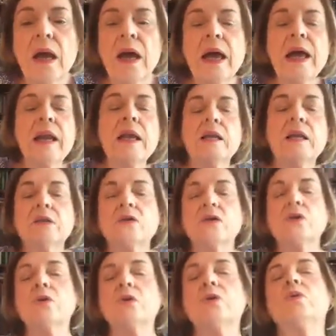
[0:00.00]
And
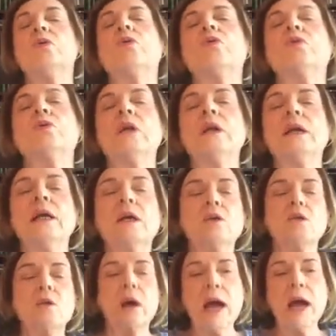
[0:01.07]
to really
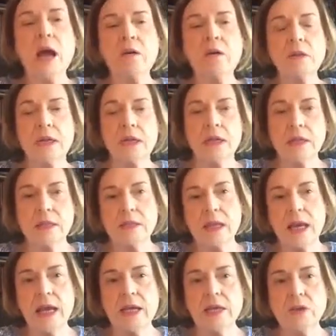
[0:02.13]
ground this
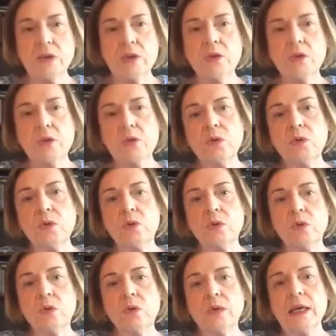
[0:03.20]
and to
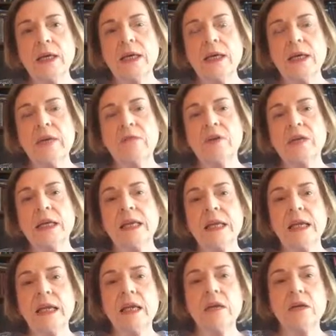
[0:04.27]
get it even
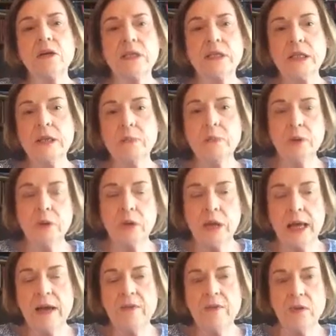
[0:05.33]
at a deeper
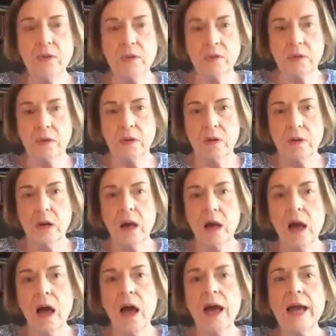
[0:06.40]
level,
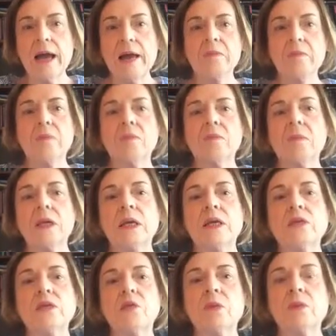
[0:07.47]
I
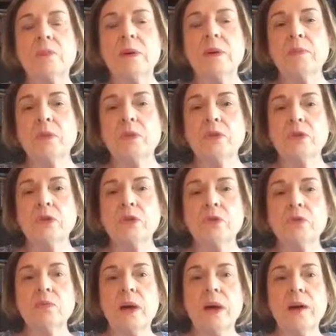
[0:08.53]
need to remember to
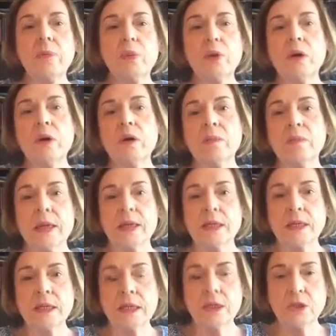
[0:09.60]
do my prayer and
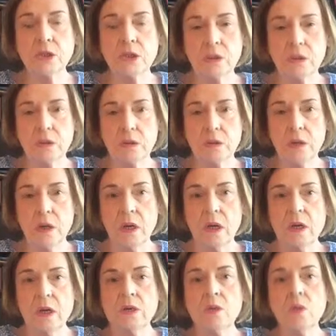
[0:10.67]
meditation.
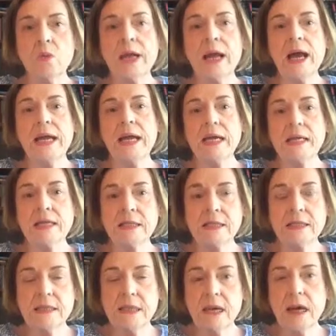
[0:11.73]
To when I get
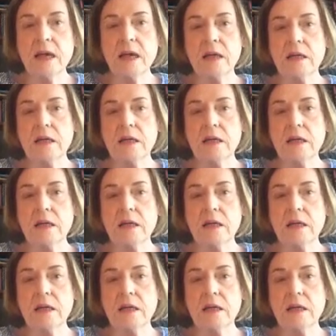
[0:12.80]
stuck,